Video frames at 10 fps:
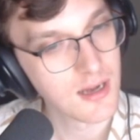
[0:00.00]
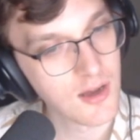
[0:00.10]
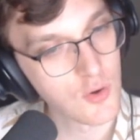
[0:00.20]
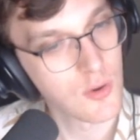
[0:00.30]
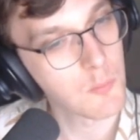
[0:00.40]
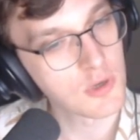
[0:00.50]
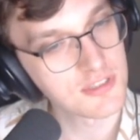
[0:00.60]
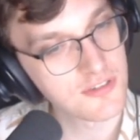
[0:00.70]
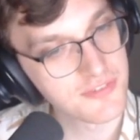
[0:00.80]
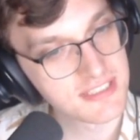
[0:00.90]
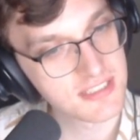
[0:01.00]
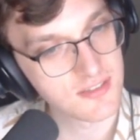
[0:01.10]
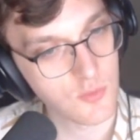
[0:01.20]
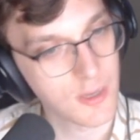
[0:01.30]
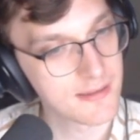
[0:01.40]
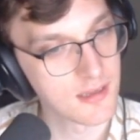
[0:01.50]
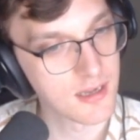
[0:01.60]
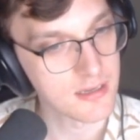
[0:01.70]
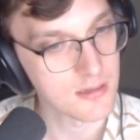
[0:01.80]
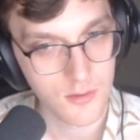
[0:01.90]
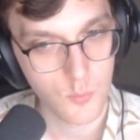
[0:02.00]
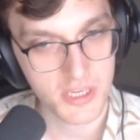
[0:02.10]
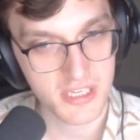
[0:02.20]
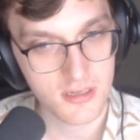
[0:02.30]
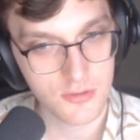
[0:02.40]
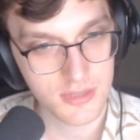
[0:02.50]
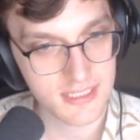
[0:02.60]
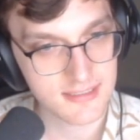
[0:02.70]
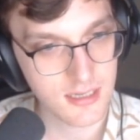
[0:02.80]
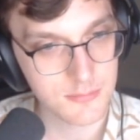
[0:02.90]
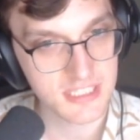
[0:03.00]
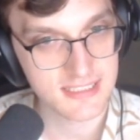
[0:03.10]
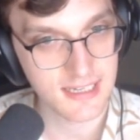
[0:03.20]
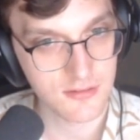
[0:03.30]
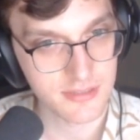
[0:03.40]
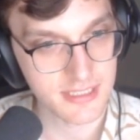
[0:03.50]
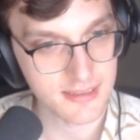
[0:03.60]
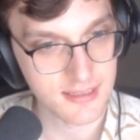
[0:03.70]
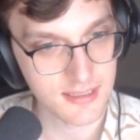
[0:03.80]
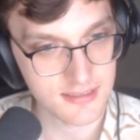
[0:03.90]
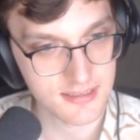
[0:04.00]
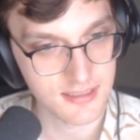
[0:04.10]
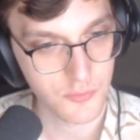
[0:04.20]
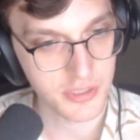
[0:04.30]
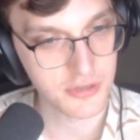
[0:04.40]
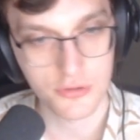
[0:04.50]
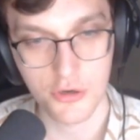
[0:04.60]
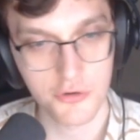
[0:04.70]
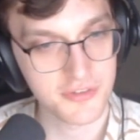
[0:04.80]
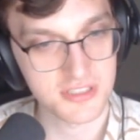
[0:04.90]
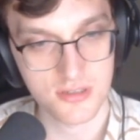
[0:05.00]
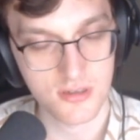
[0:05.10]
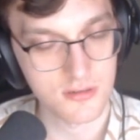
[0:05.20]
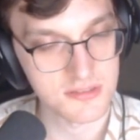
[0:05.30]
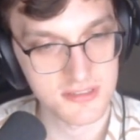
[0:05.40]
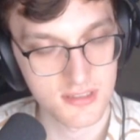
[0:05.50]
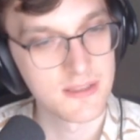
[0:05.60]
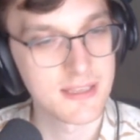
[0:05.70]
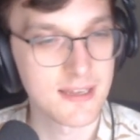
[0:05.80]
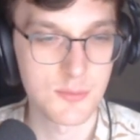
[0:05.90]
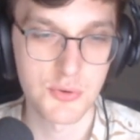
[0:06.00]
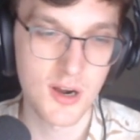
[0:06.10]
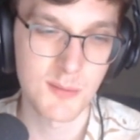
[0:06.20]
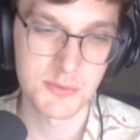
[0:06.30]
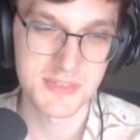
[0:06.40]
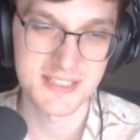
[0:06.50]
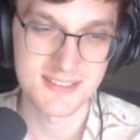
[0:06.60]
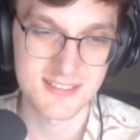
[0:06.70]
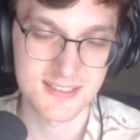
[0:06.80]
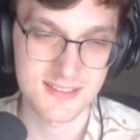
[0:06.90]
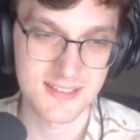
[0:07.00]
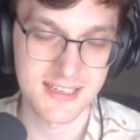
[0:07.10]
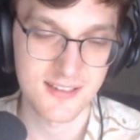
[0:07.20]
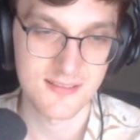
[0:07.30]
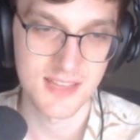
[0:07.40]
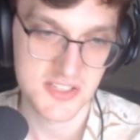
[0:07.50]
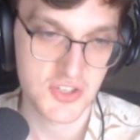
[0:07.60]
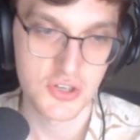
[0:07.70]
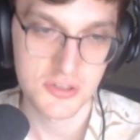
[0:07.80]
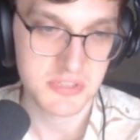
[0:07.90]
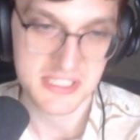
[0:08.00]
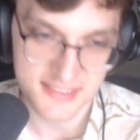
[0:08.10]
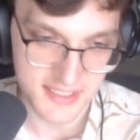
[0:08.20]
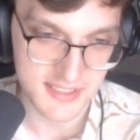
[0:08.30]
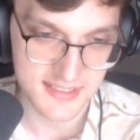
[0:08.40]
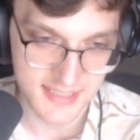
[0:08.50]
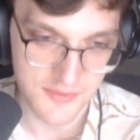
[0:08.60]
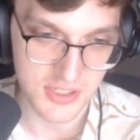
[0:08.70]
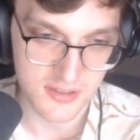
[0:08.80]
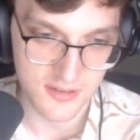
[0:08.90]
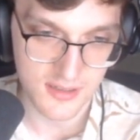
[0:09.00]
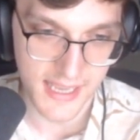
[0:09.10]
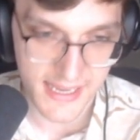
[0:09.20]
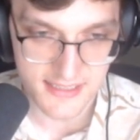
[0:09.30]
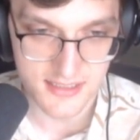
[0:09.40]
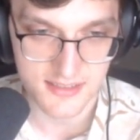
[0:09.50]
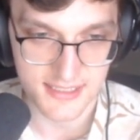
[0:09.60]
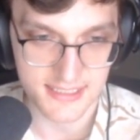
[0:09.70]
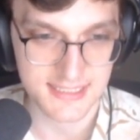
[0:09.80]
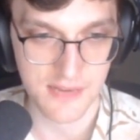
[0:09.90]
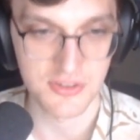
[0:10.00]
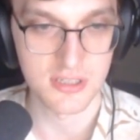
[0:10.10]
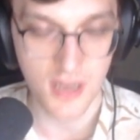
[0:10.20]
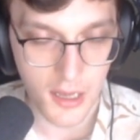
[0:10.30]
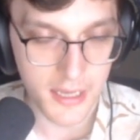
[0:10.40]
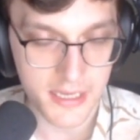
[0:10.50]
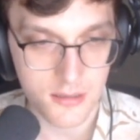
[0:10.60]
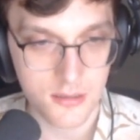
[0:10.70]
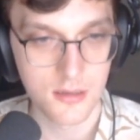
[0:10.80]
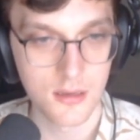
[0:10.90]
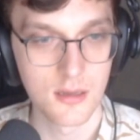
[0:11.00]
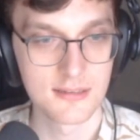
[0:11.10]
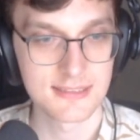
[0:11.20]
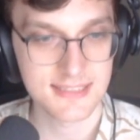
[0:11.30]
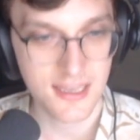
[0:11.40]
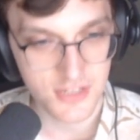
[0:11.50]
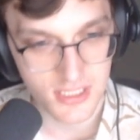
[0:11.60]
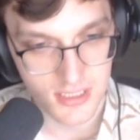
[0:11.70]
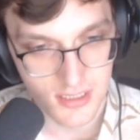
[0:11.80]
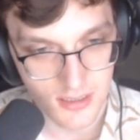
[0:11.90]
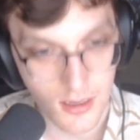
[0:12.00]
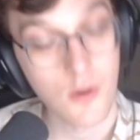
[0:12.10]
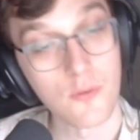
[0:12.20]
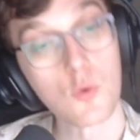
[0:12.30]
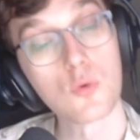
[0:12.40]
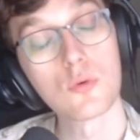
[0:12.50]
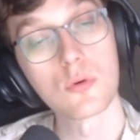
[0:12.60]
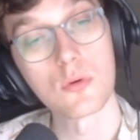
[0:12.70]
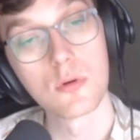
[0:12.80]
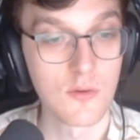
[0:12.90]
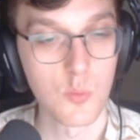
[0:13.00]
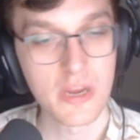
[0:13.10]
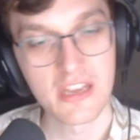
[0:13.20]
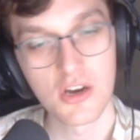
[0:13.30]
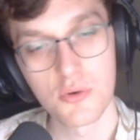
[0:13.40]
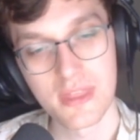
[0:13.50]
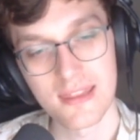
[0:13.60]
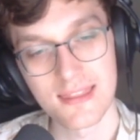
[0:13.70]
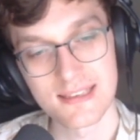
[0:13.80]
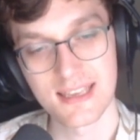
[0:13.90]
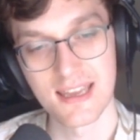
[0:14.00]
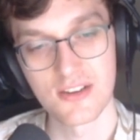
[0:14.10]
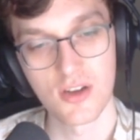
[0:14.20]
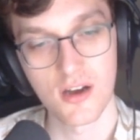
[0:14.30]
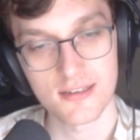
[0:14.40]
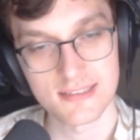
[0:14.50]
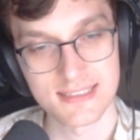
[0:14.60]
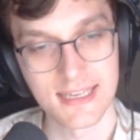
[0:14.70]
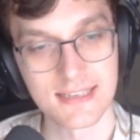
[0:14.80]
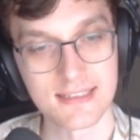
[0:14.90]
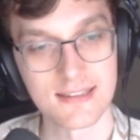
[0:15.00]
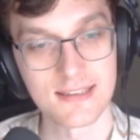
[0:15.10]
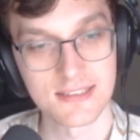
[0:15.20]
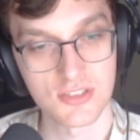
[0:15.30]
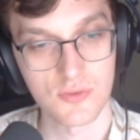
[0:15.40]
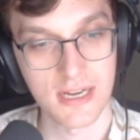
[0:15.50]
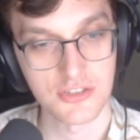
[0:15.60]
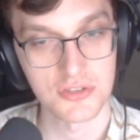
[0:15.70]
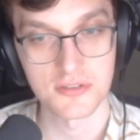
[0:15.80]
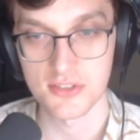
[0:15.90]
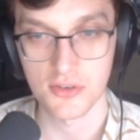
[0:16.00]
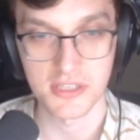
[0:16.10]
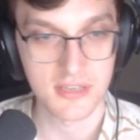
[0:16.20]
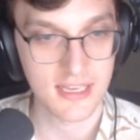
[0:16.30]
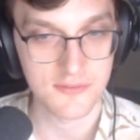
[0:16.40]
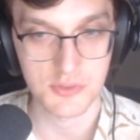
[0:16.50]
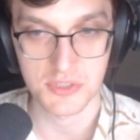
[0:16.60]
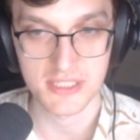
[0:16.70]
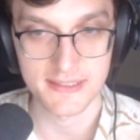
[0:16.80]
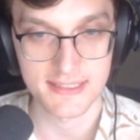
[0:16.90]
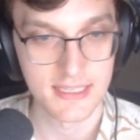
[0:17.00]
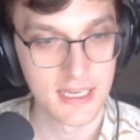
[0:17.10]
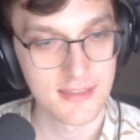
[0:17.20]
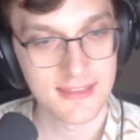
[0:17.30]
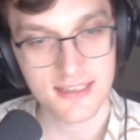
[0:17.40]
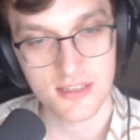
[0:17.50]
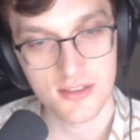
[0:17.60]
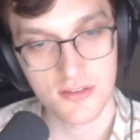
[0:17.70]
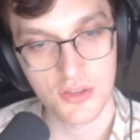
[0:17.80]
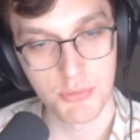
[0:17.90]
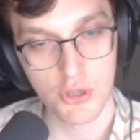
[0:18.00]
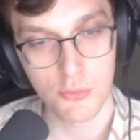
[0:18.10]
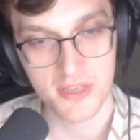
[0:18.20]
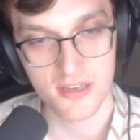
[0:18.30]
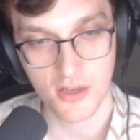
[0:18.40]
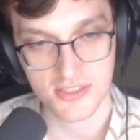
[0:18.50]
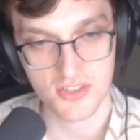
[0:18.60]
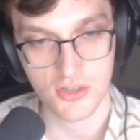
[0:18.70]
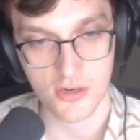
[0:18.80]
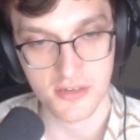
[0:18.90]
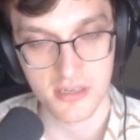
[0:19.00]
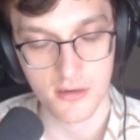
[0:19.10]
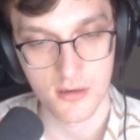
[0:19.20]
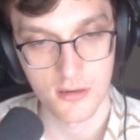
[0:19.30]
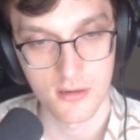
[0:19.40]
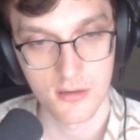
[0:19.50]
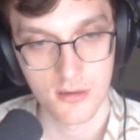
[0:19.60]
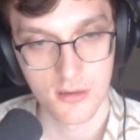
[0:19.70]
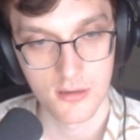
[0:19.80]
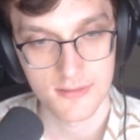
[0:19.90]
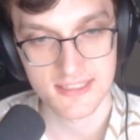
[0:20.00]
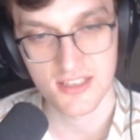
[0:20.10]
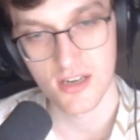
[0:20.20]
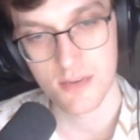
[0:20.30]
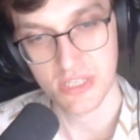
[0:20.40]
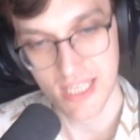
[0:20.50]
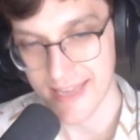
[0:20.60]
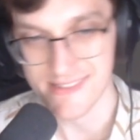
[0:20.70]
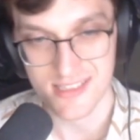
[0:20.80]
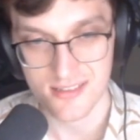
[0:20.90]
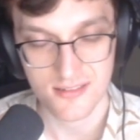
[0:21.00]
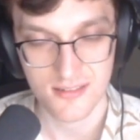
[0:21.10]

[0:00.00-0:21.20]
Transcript: Oh, I wonder if it's this gray line. We know that it's coming down like this. We don't know if it turns. Yeah, the problem is, like, this could be 6, 7, 8, 6, 7, 9, 7. Oh, ooh. We know that this cannot ascend in this direction. Sorry, you can't even really see. The bulb cannot start here. This cannot be 8